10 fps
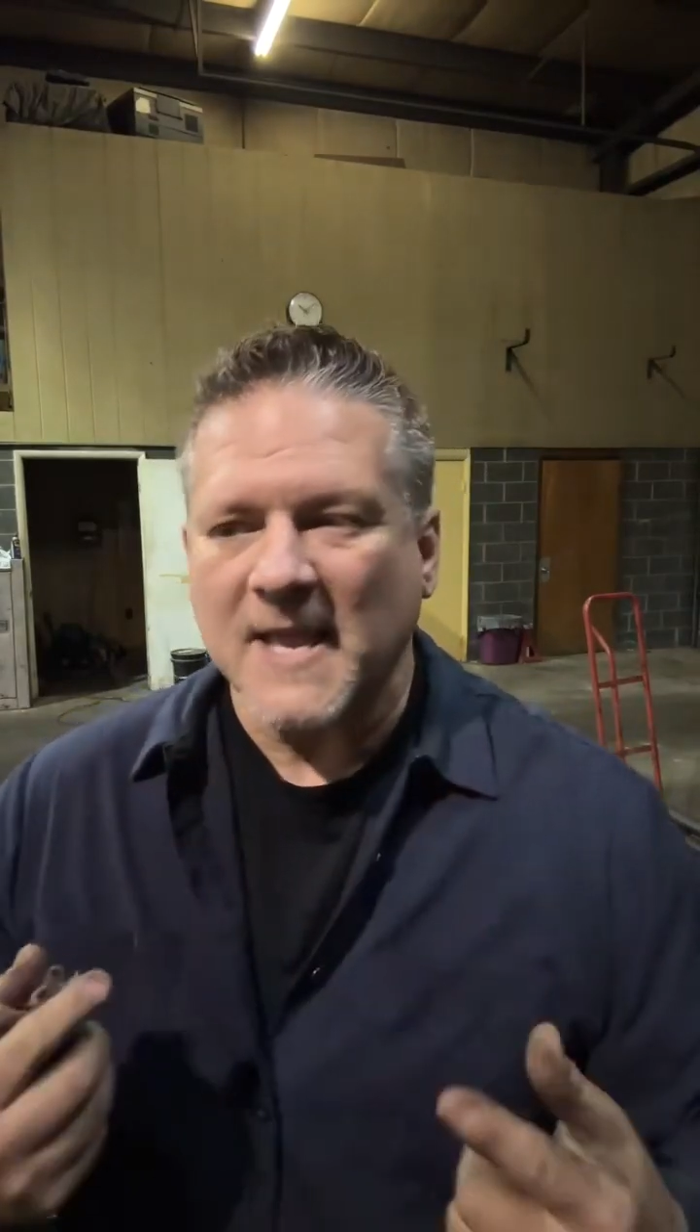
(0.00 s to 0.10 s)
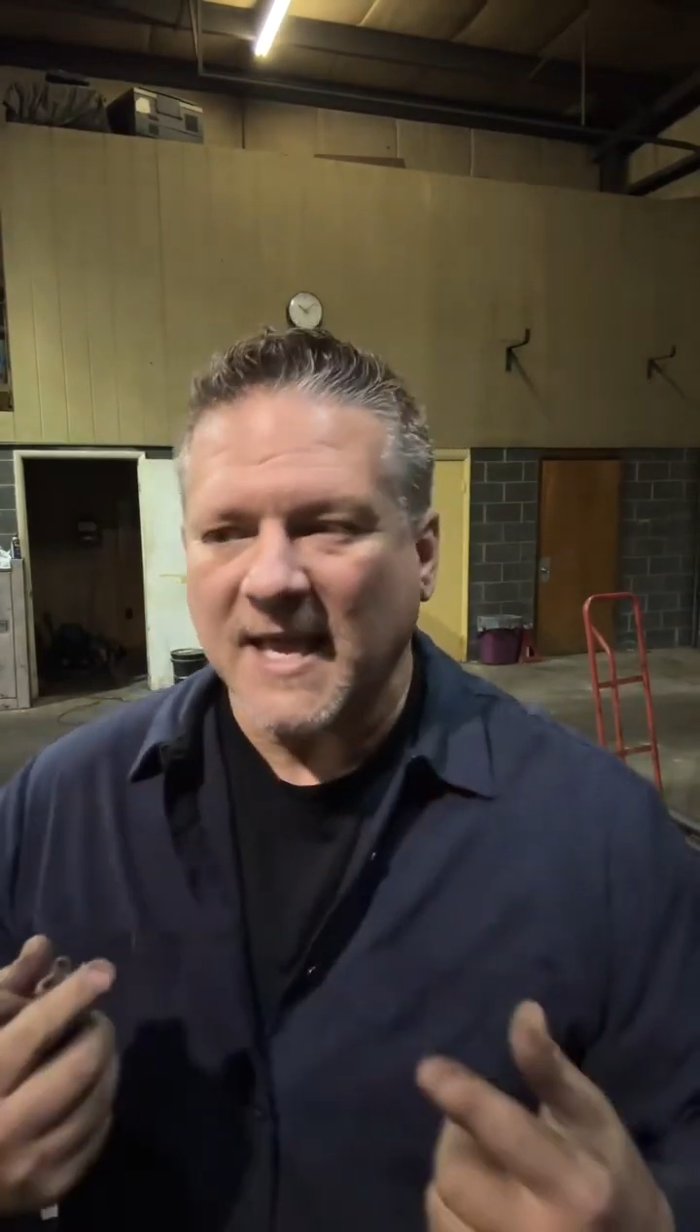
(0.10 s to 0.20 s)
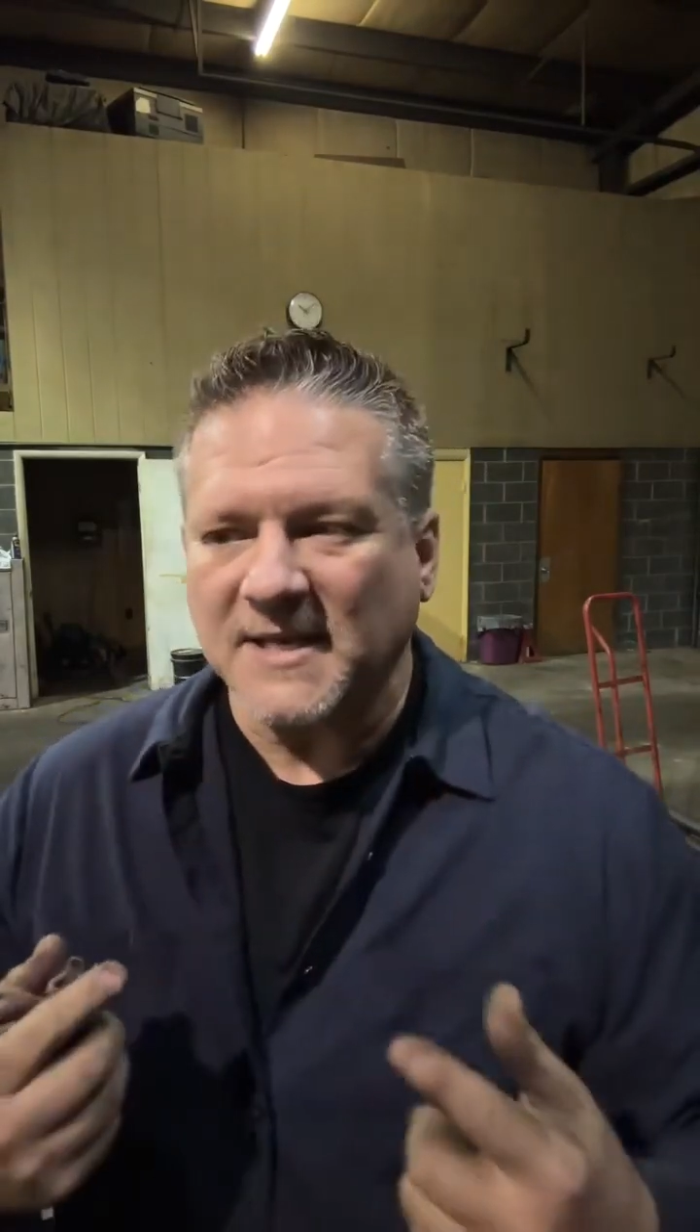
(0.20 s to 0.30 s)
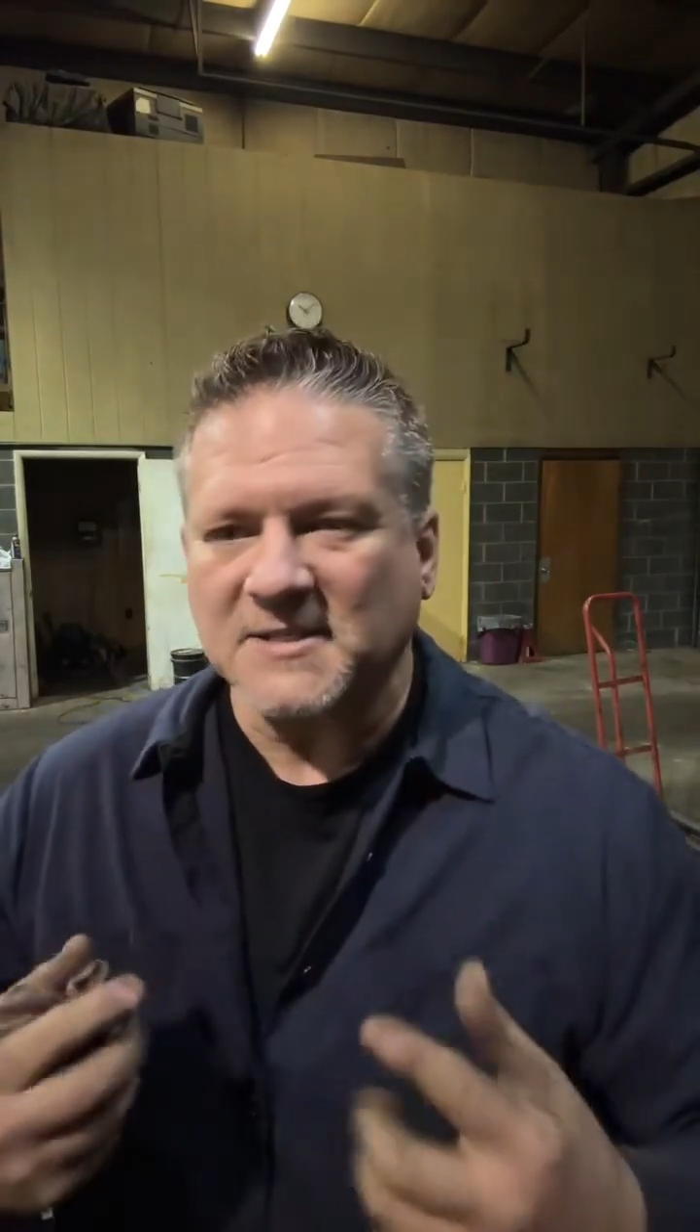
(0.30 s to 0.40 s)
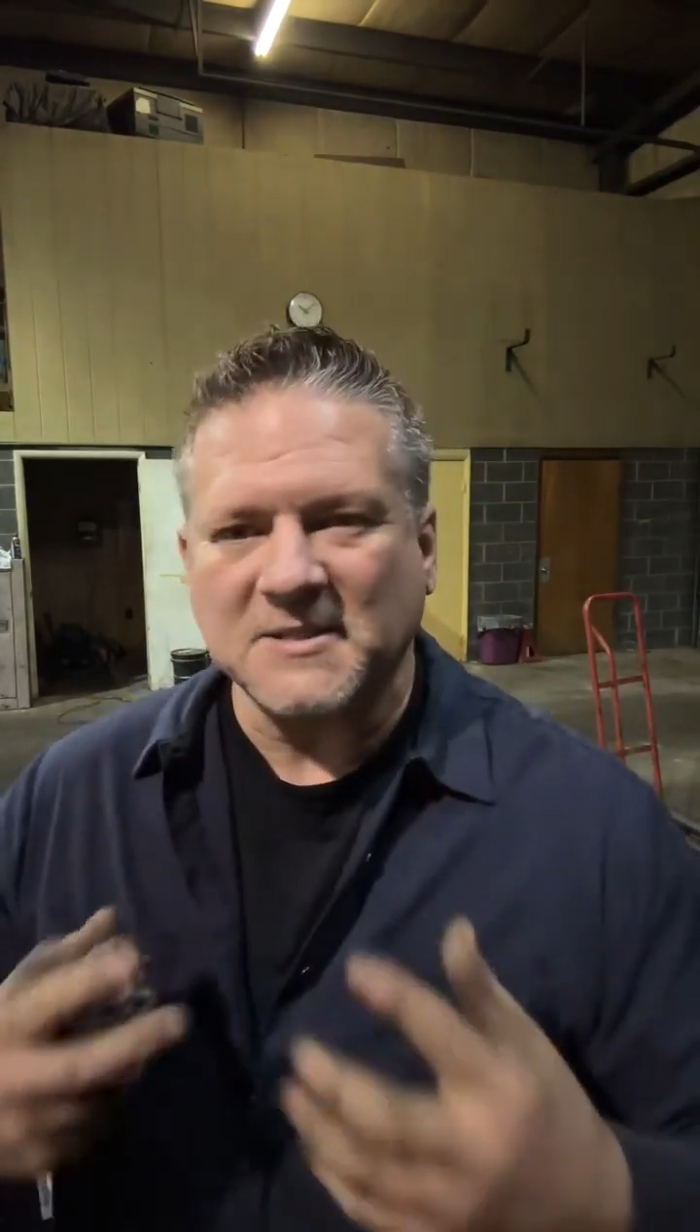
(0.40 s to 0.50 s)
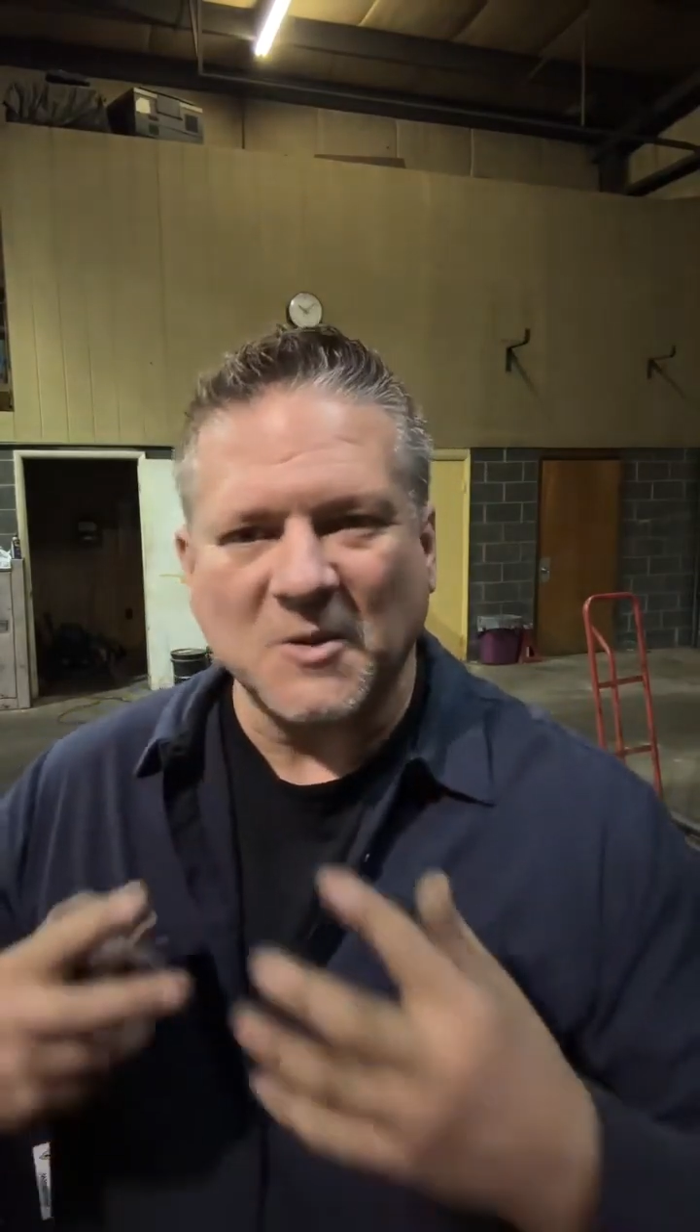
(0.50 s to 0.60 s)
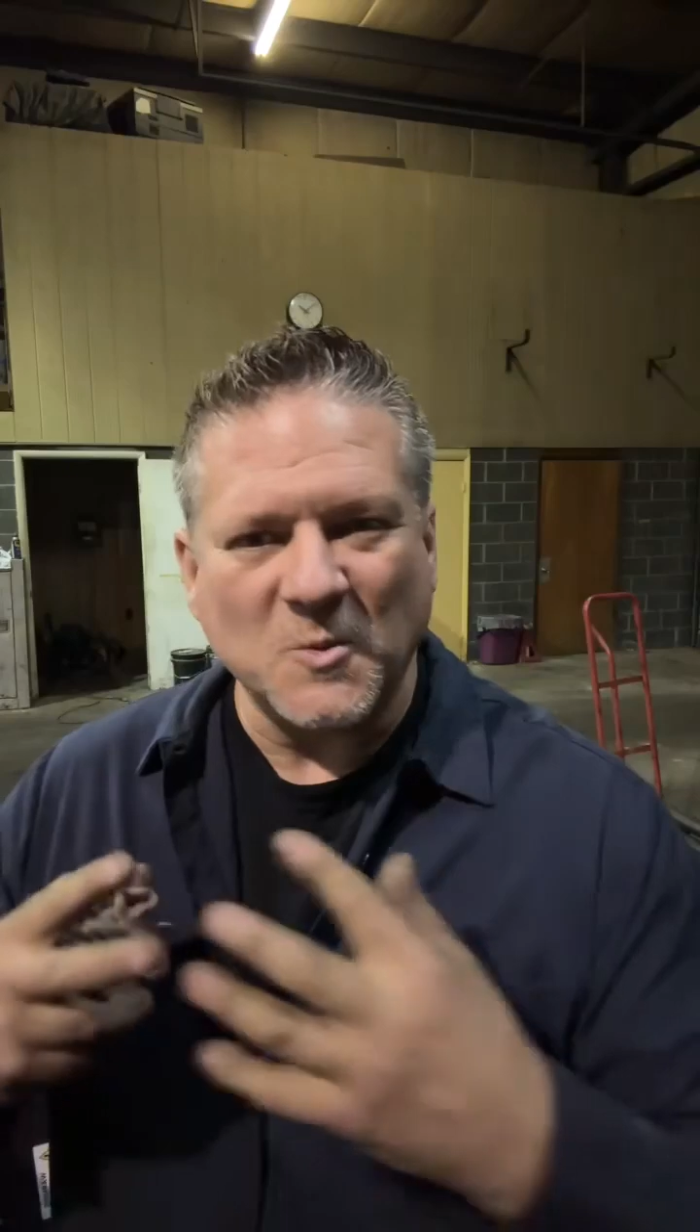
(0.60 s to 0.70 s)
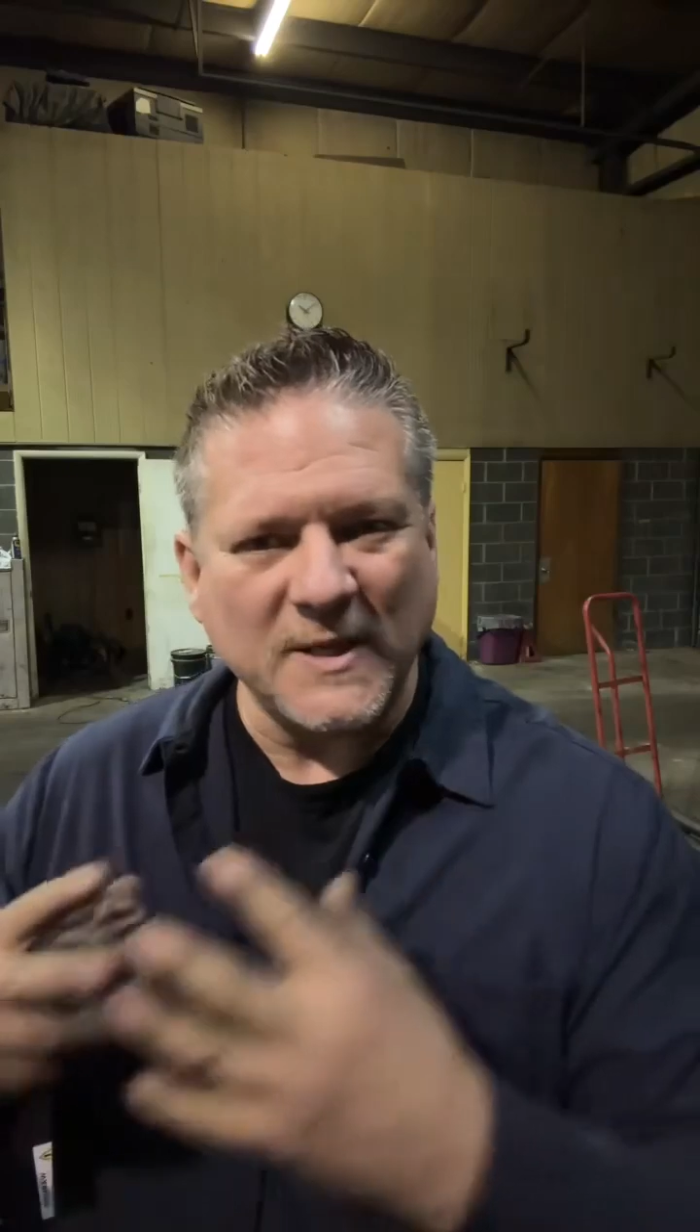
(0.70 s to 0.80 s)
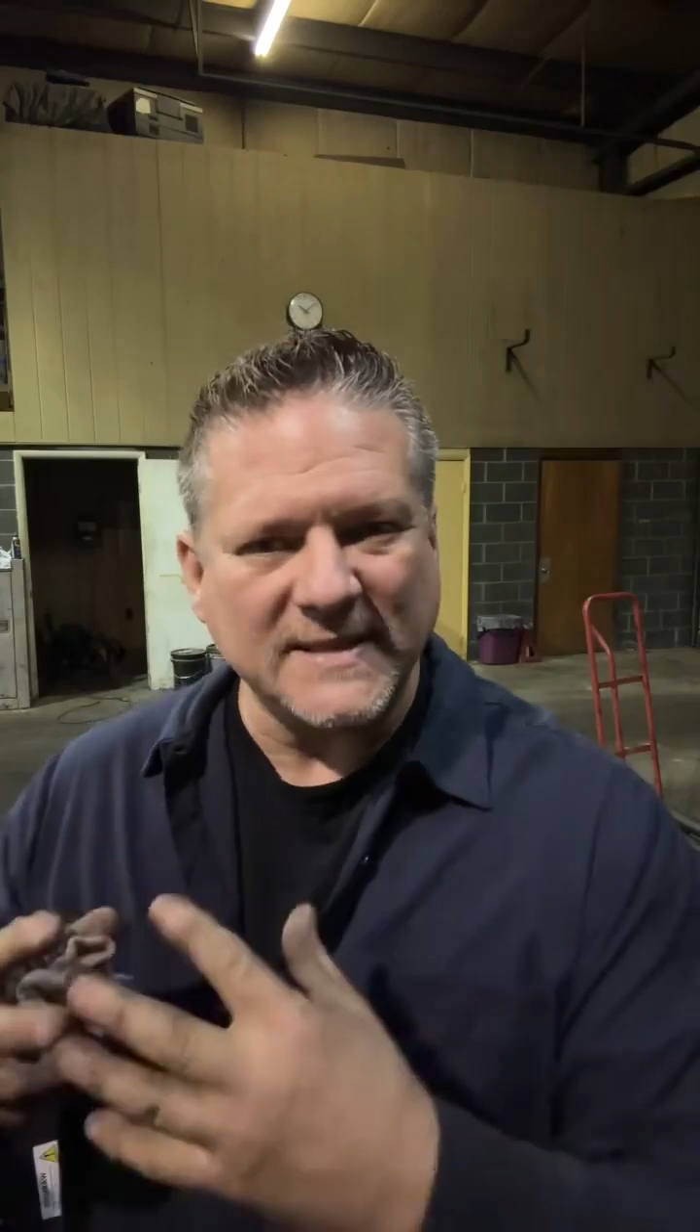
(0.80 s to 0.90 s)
and it's just a weak